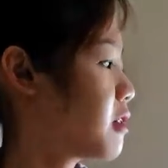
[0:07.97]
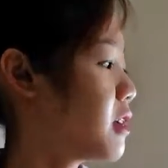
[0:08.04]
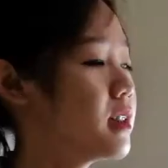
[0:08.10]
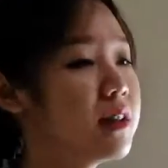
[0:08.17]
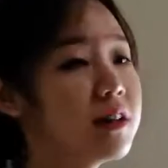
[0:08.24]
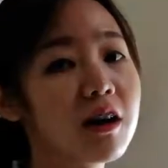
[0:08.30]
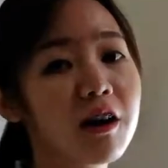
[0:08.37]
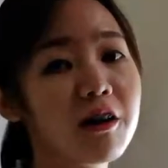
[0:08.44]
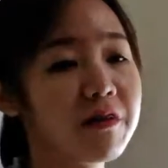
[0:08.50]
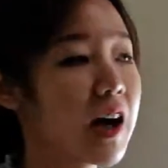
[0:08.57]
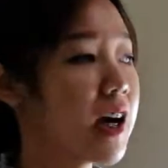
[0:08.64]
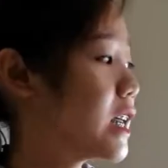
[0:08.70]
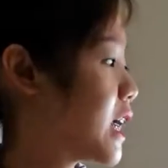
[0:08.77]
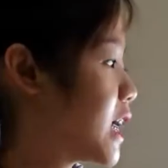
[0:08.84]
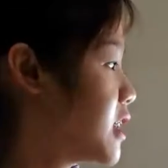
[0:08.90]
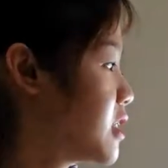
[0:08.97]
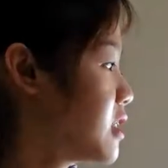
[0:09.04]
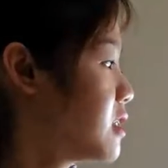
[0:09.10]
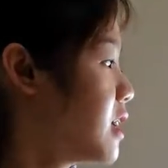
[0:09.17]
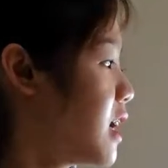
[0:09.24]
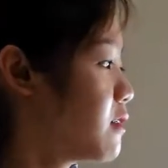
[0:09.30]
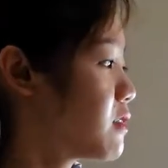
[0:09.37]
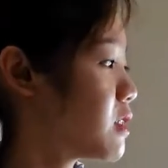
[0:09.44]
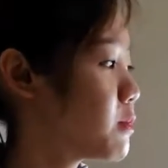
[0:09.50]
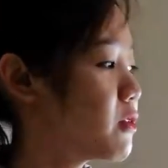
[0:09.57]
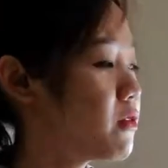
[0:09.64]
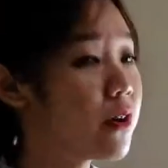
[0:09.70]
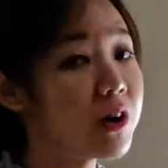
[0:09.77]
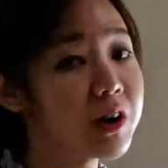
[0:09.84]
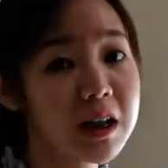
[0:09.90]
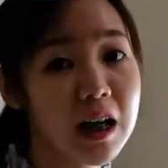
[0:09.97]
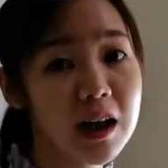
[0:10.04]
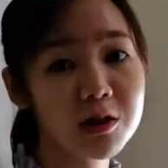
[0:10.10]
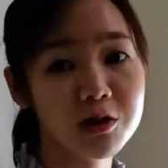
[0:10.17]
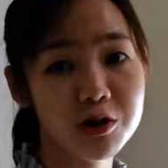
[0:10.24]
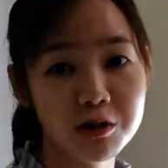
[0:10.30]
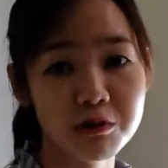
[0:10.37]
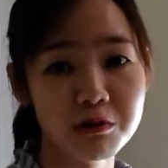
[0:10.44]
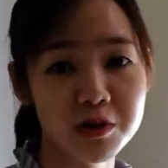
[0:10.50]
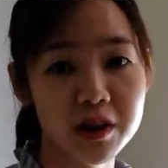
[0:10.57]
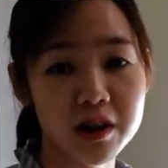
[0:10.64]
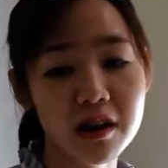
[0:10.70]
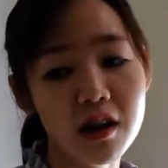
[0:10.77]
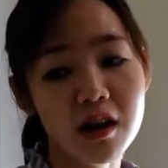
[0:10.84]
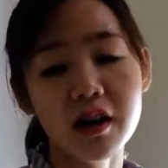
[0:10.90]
quality of educational environment for young children.